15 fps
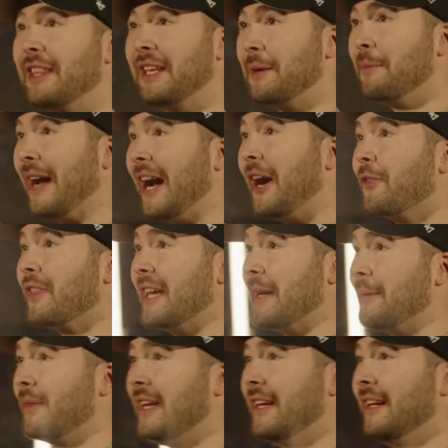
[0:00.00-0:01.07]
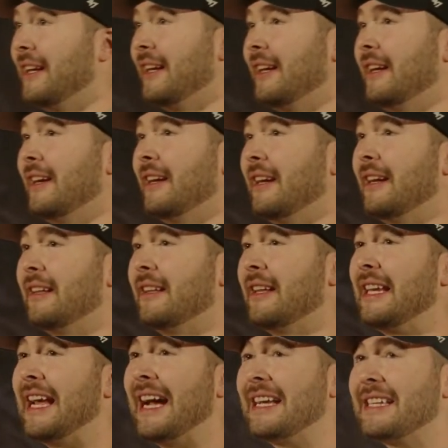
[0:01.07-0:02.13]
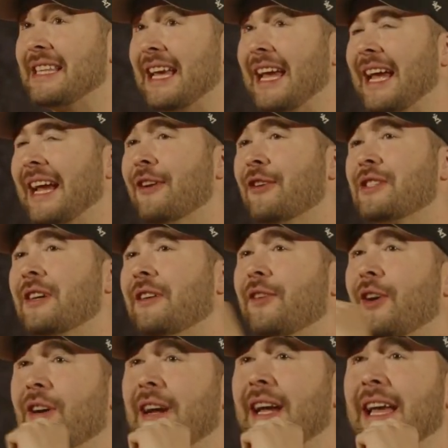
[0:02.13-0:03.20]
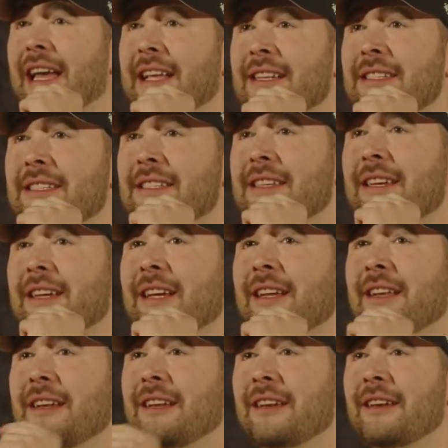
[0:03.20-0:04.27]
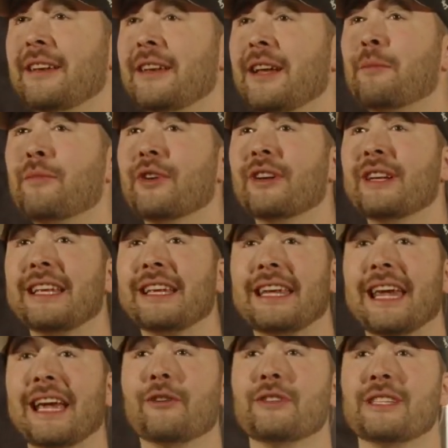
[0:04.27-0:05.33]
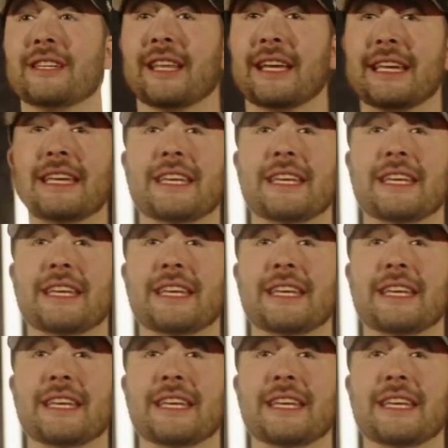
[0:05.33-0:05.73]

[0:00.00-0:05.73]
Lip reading: about them, that he has the hairs of our heads numbered and counted, like he